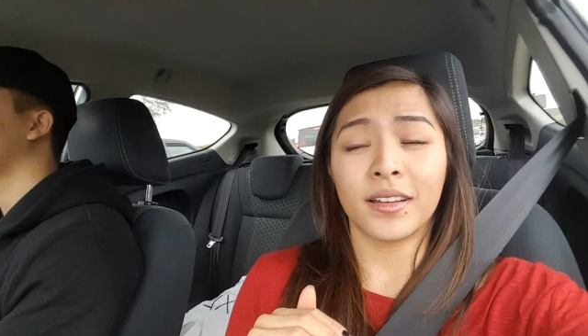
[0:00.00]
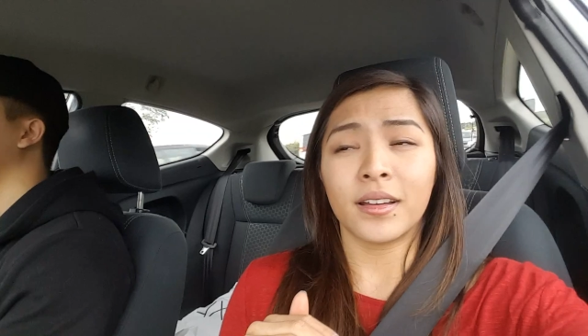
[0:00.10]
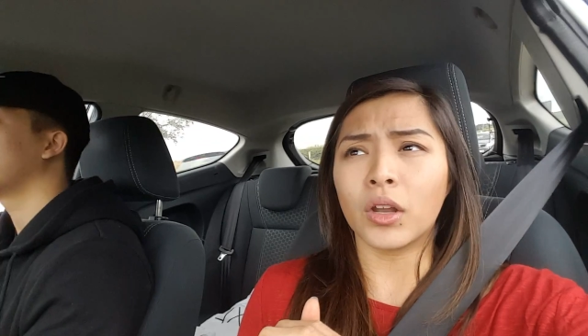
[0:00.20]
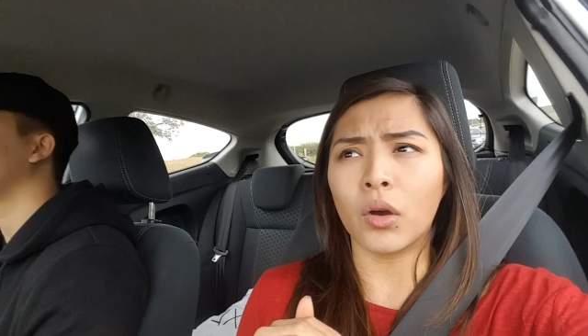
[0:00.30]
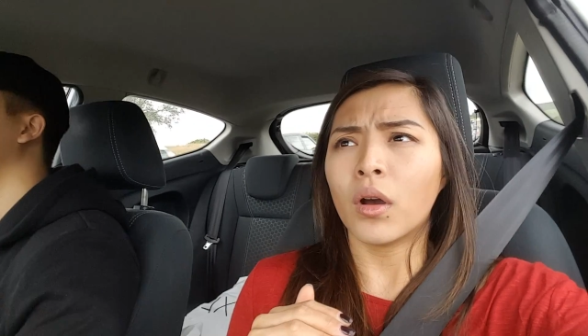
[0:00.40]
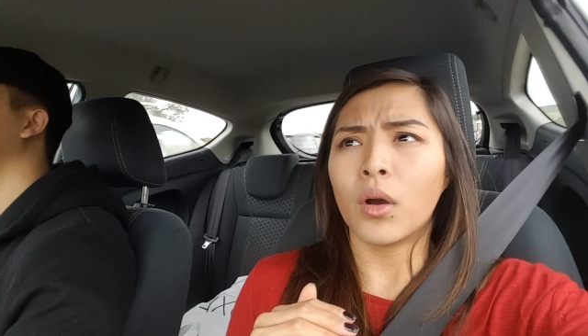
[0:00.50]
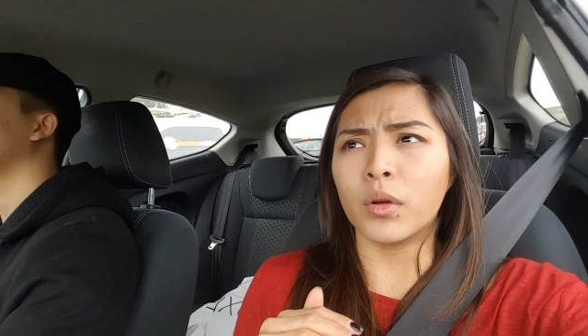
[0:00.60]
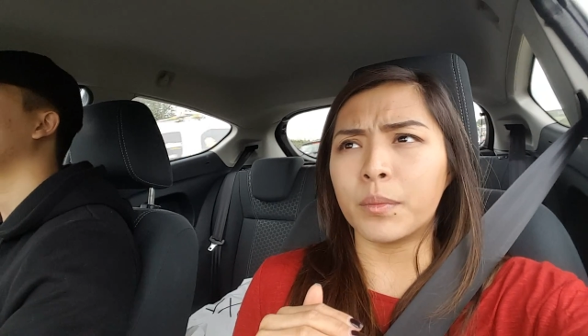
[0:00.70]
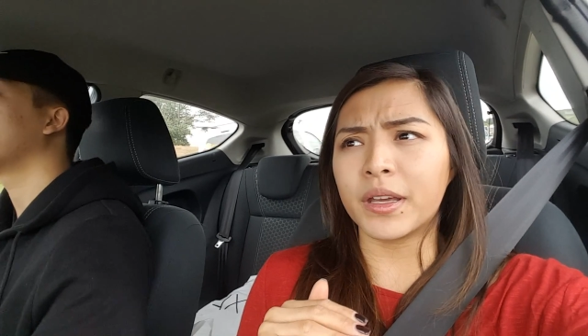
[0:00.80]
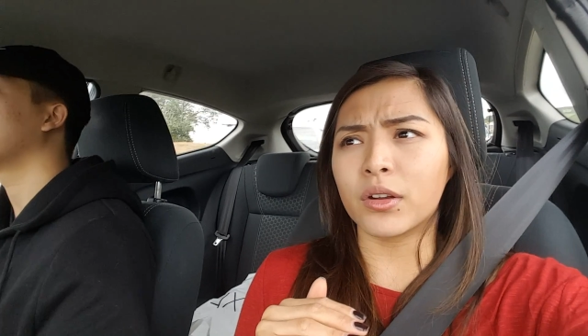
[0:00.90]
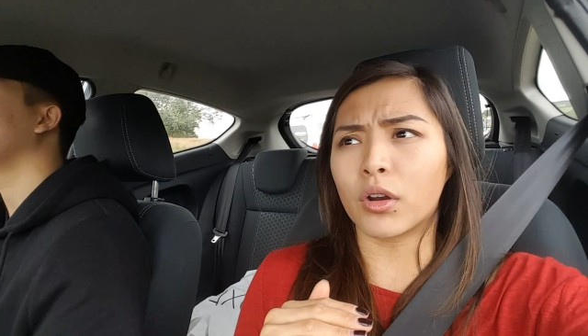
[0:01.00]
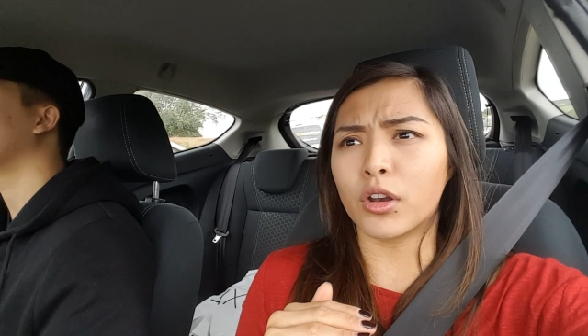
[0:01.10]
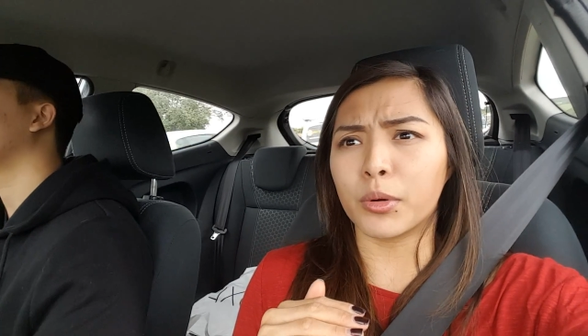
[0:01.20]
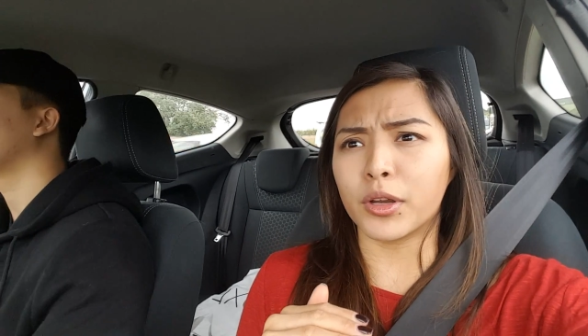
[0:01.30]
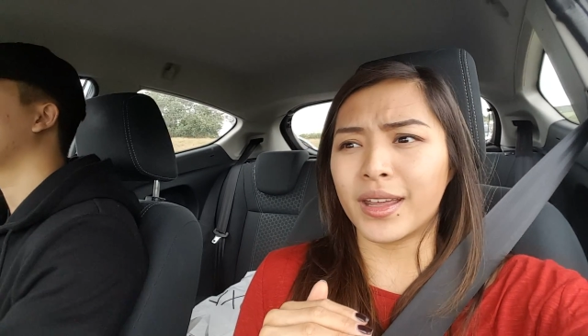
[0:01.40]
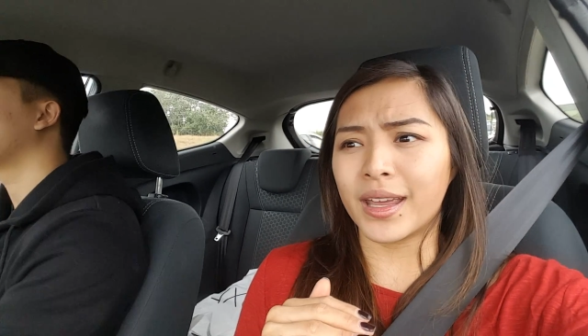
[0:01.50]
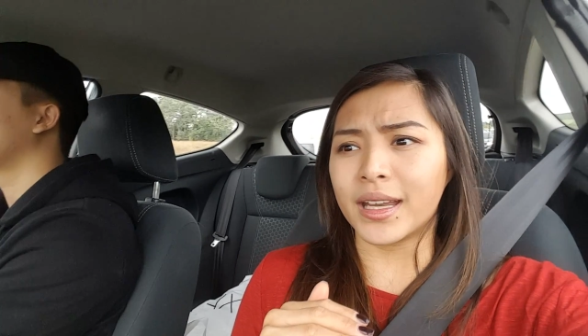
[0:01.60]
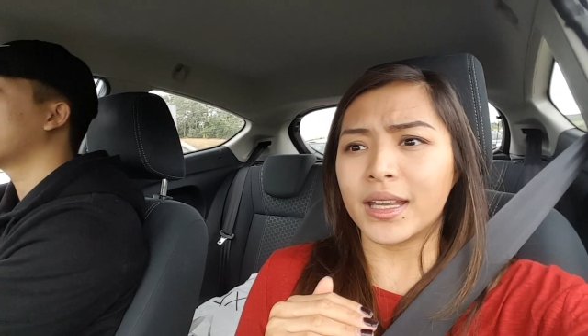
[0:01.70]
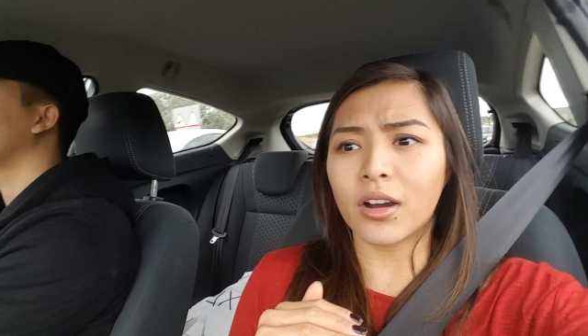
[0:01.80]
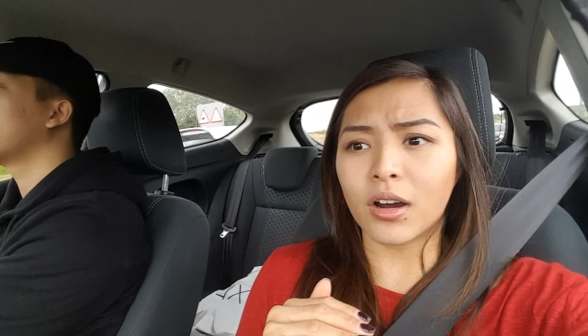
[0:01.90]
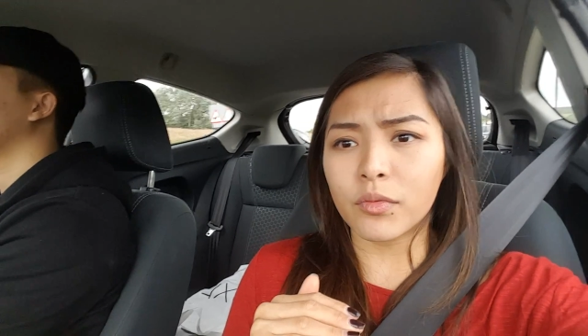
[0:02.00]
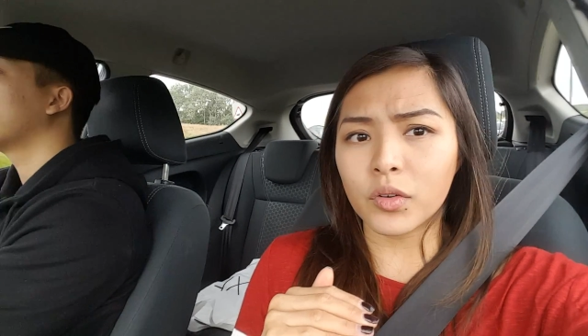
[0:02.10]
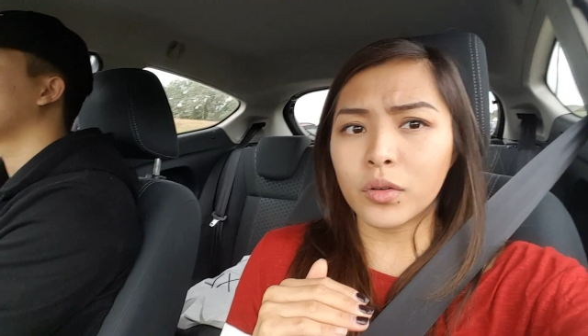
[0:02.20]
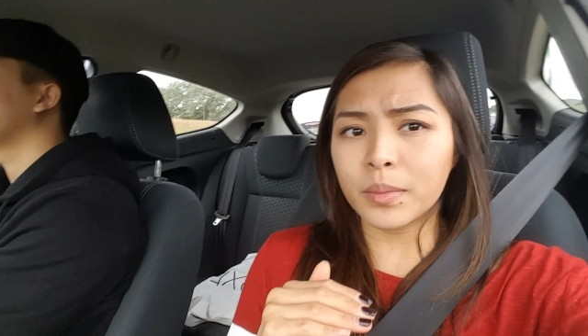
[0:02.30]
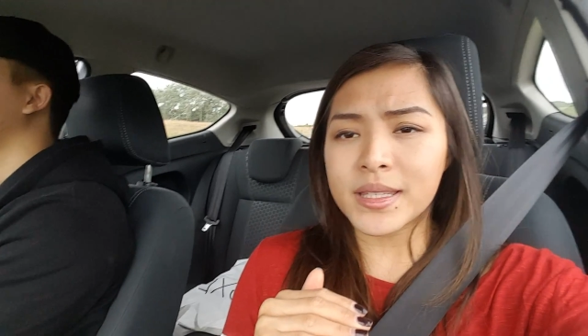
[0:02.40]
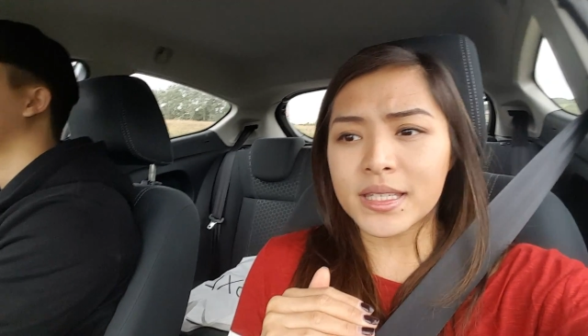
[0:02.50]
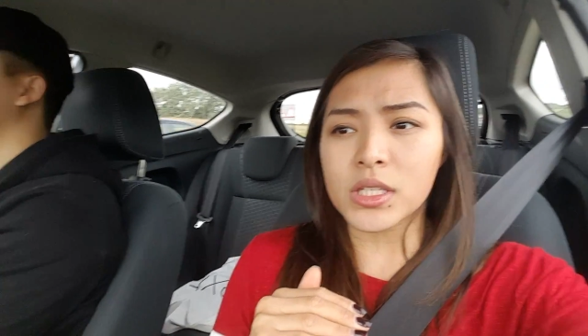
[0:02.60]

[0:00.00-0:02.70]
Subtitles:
no, would be around about 80 carb full pizza.